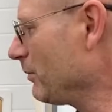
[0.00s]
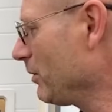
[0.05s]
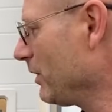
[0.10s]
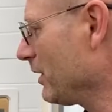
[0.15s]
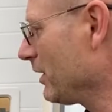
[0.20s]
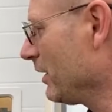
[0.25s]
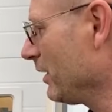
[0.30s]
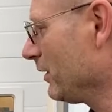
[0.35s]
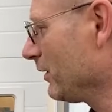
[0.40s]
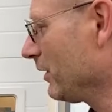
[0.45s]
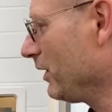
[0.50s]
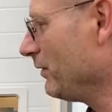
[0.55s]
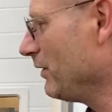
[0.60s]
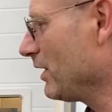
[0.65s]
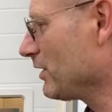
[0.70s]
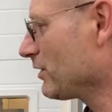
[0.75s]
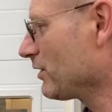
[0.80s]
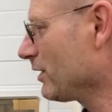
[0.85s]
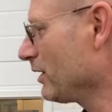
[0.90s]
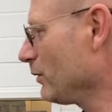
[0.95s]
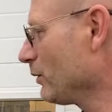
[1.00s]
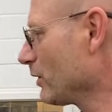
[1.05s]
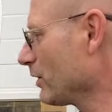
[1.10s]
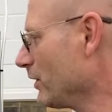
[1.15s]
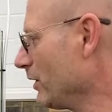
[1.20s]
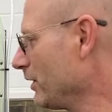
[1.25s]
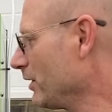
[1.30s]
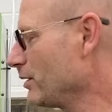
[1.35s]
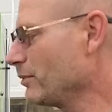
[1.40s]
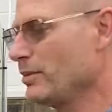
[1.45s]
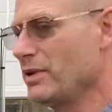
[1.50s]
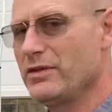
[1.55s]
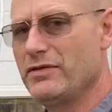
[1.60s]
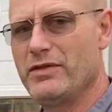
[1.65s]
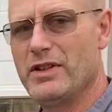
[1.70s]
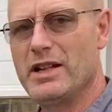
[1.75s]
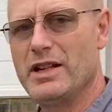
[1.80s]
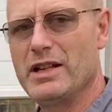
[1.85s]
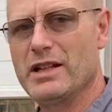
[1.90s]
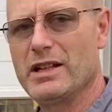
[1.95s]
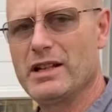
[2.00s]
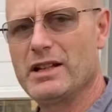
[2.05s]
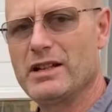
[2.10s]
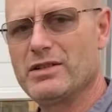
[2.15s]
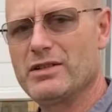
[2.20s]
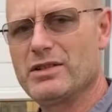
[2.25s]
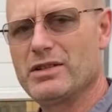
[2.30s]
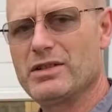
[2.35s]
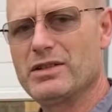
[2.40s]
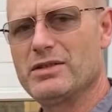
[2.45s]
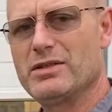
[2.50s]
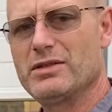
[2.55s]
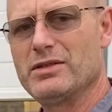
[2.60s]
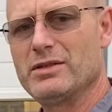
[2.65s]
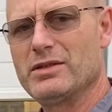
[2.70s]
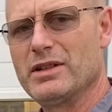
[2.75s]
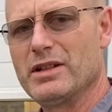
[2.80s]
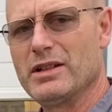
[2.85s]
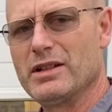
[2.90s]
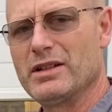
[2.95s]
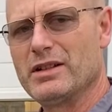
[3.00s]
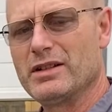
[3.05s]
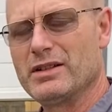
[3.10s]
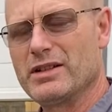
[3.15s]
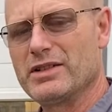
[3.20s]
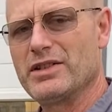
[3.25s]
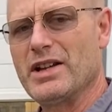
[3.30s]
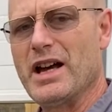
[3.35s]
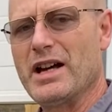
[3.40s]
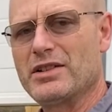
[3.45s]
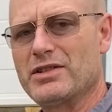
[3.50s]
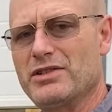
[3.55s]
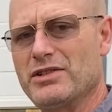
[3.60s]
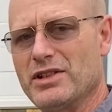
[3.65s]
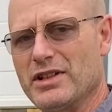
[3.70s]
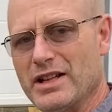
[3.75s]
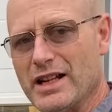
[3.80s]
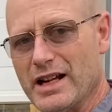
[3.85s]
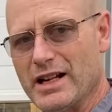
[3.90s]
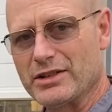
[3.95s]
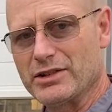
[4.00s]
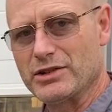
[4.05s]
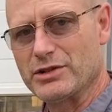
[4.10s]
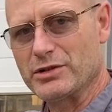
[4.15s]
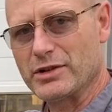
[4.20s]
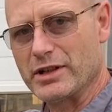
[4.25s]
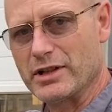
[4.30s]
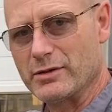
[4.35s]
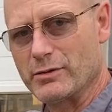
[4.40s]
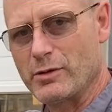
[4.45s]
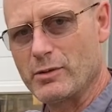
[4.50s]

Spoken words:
because eventually we're going to be feeding it into this oxygen concentrator.